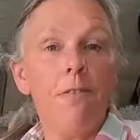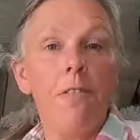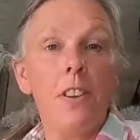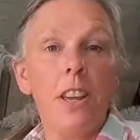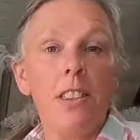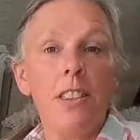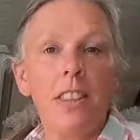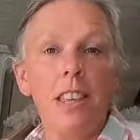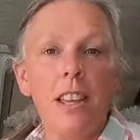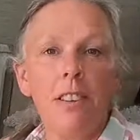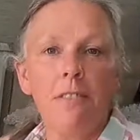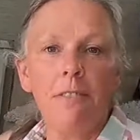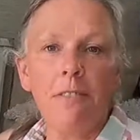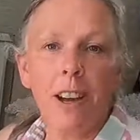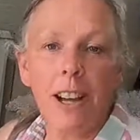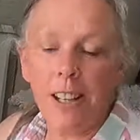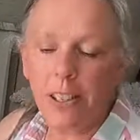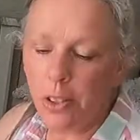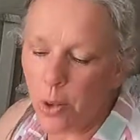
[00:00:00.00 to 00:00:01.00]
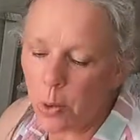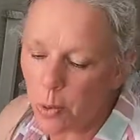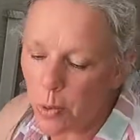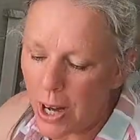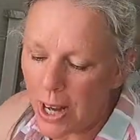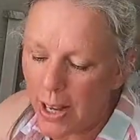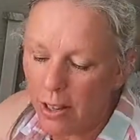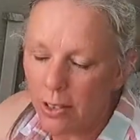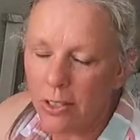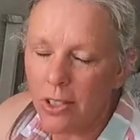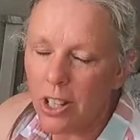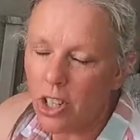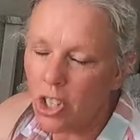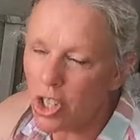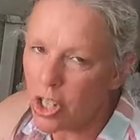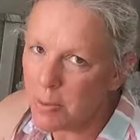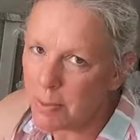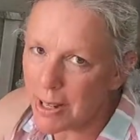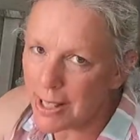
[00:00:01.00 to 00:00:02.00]
5th and final round.
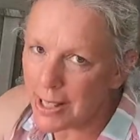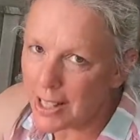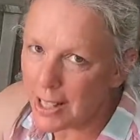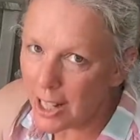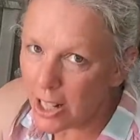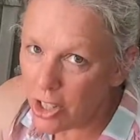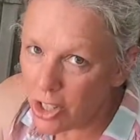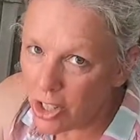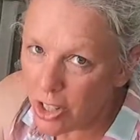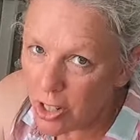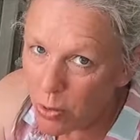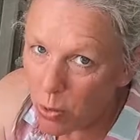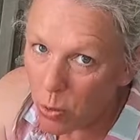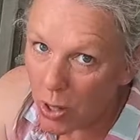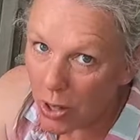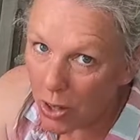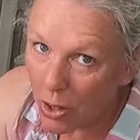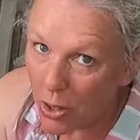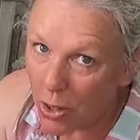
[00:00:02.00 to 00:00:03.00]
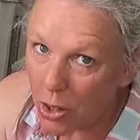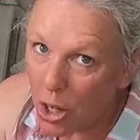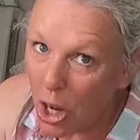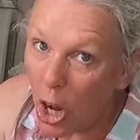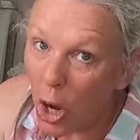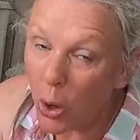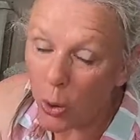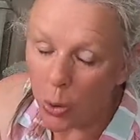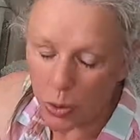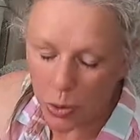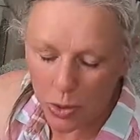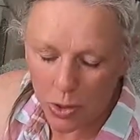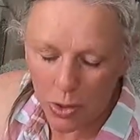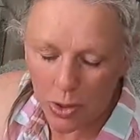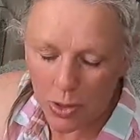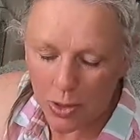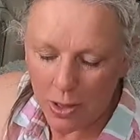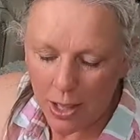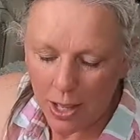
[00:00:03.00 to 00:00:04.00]
She must touch it with her
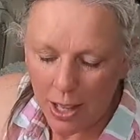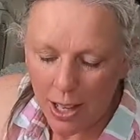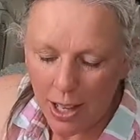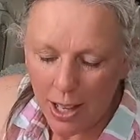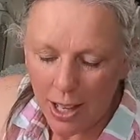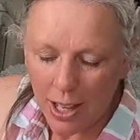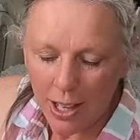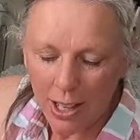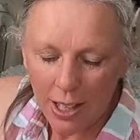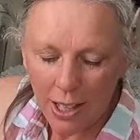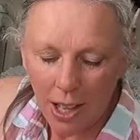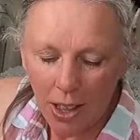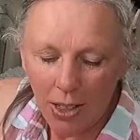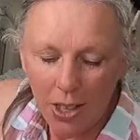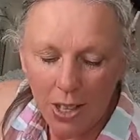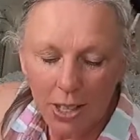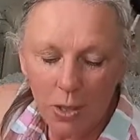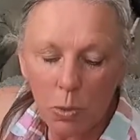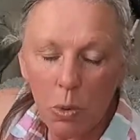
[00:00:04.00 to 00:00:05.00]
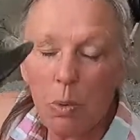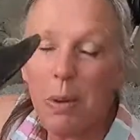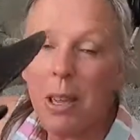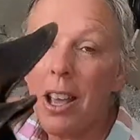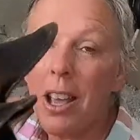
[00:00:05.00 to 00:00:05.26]
nose. Now this will